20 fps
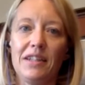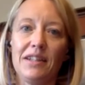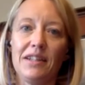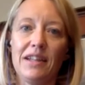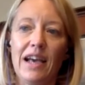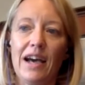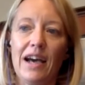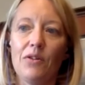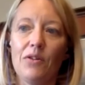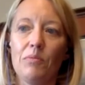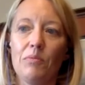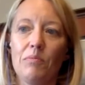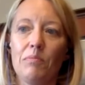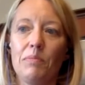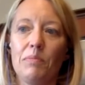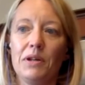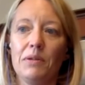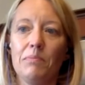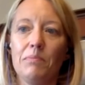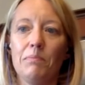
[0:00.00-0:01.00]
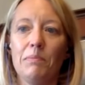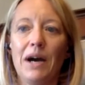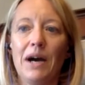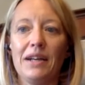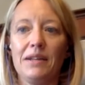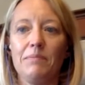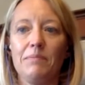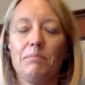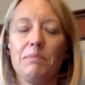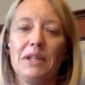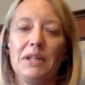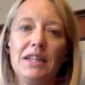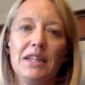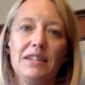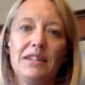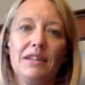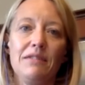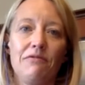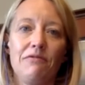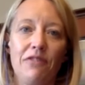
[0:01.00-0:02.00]
now, but might be
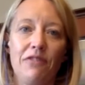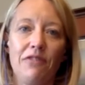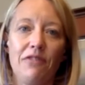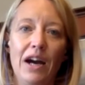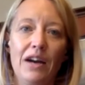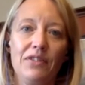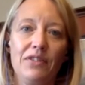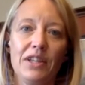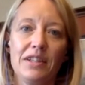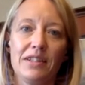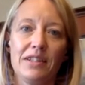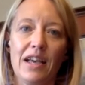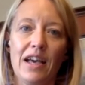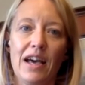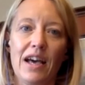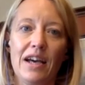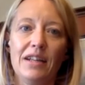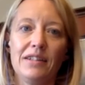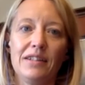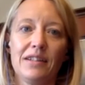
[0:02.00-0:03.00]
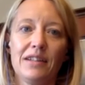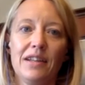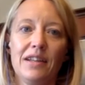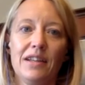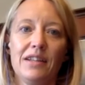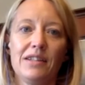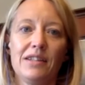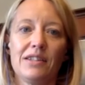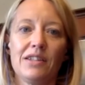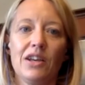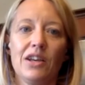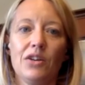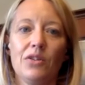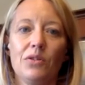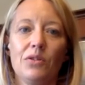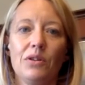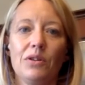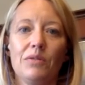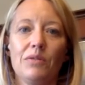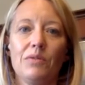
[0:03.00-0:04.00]
needed 5 years ahead.
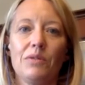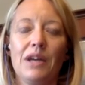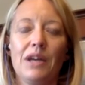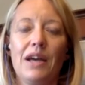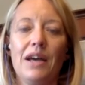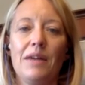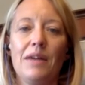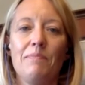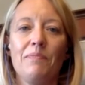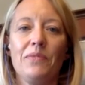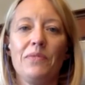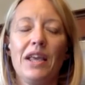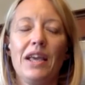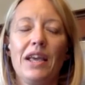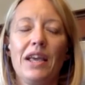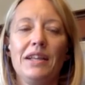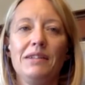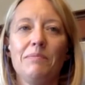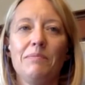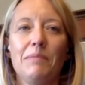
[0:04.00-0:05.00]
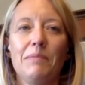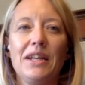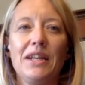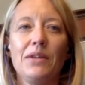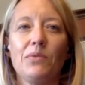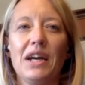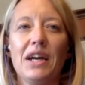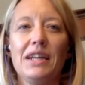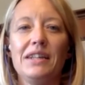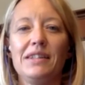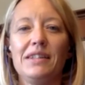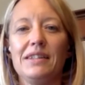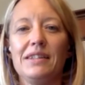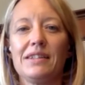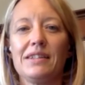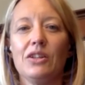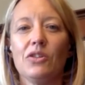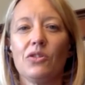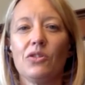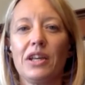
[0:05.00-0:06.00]
So in many ways,
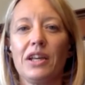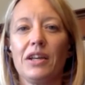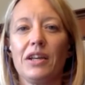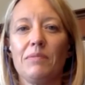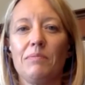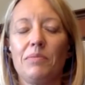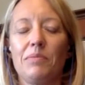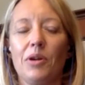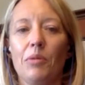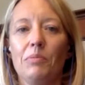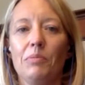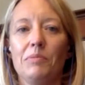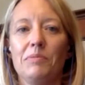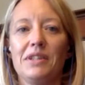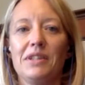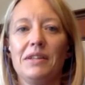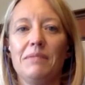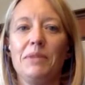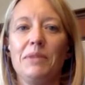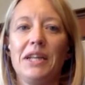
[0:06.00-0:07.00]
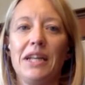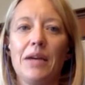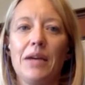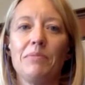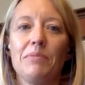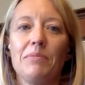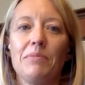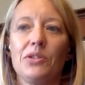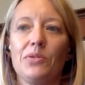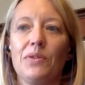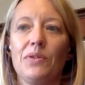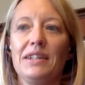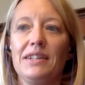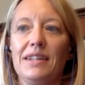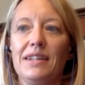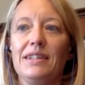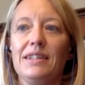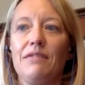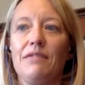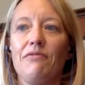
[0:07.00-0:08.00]
it's looking at problems and being able to
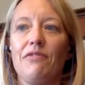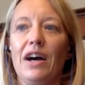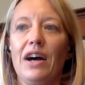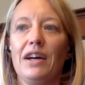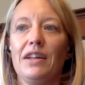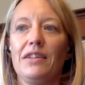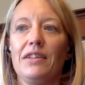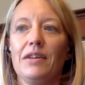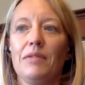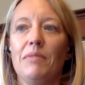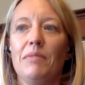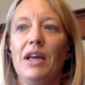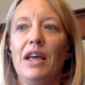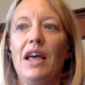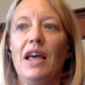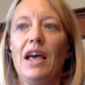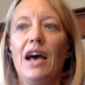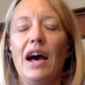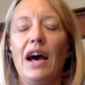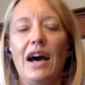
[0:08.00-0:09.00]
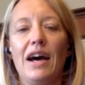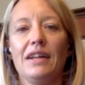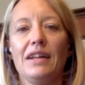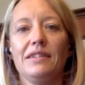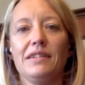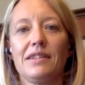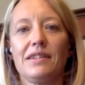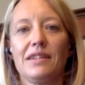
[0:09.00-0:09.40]
identify them and